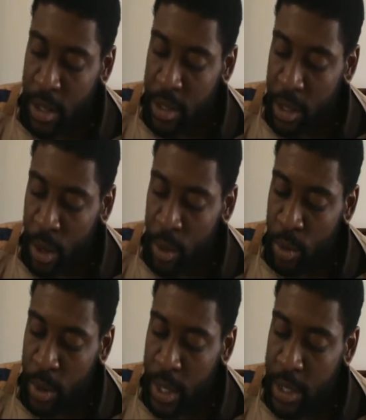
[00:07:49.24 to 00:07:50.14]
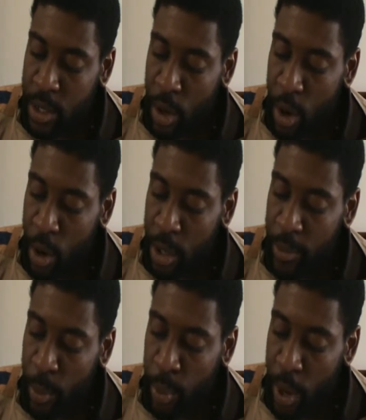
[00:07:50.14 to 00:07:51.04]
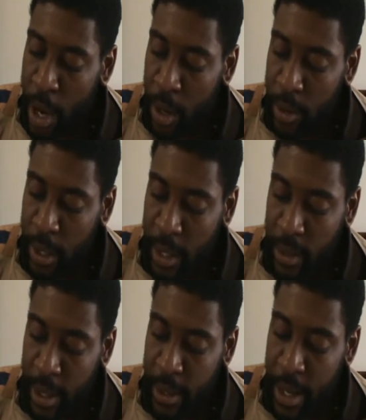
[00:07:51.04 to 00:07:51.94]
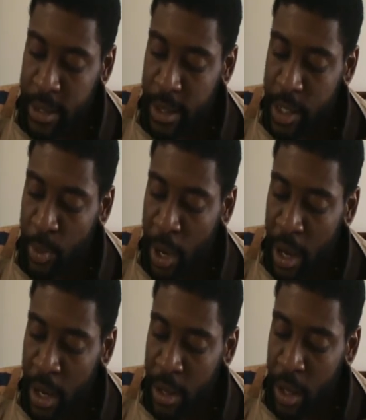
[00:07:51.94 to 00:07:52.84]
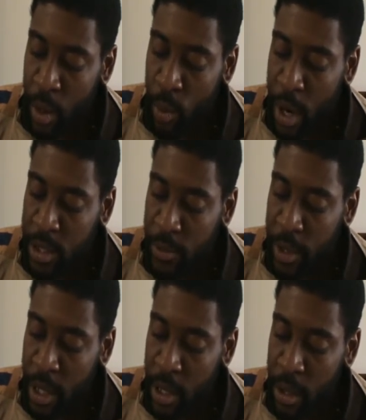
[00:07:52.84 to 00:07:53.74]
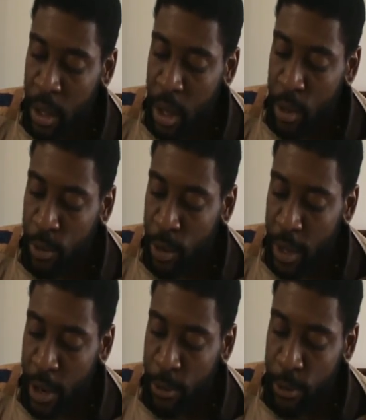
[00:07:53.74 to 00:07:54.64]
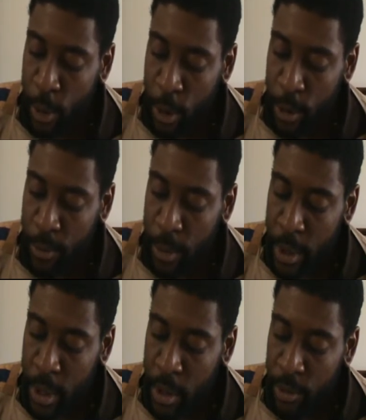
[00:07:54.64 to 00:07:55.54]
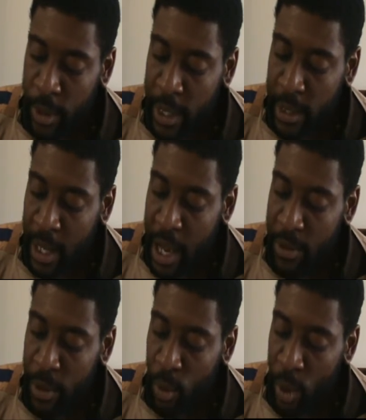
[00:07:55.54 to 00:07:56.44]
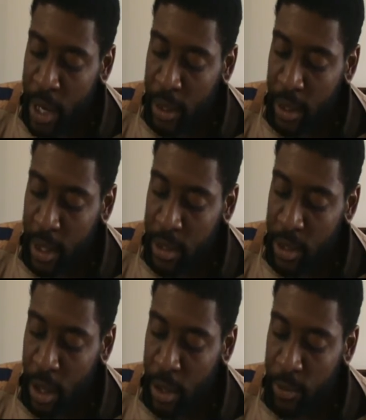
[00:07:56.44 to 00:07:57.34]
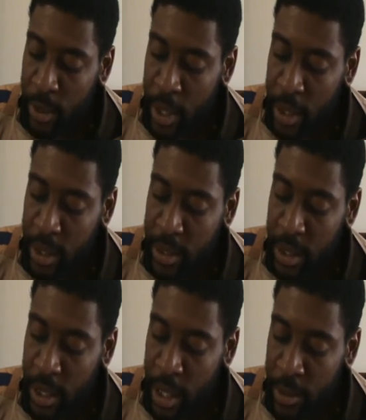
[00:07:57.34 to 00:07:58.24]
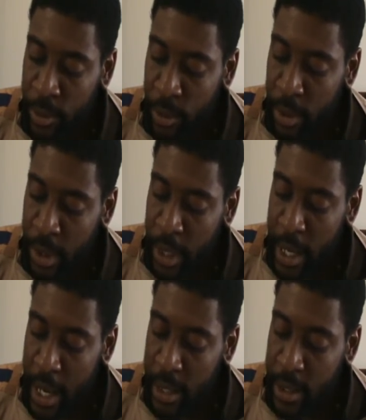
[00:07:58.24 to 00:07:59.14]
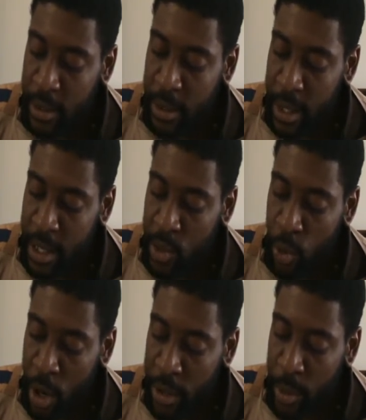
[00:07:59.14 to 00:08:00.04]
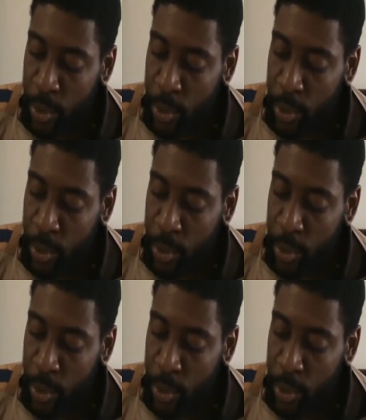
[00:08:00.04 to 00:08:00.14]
so is the heart of the proud, and like as a spy watcheth he for thy fall. For he lieth in wait, and turneth good into evil, and in things worthy